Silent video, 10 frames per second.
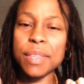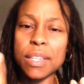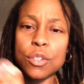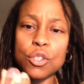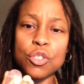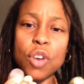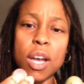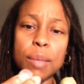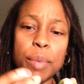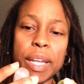These are
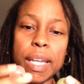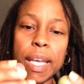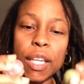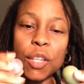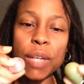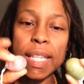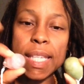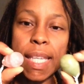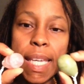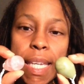strung, but you can
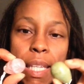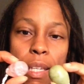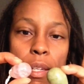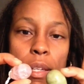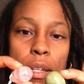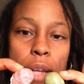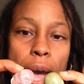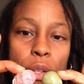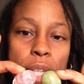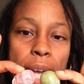see
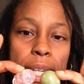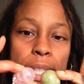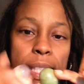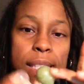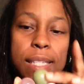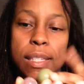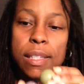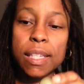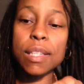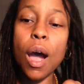how tiny
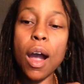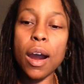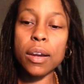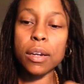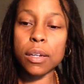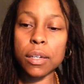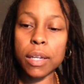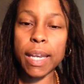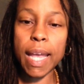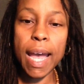these are.
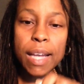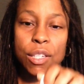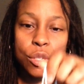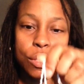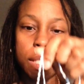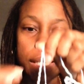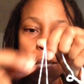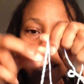And actually,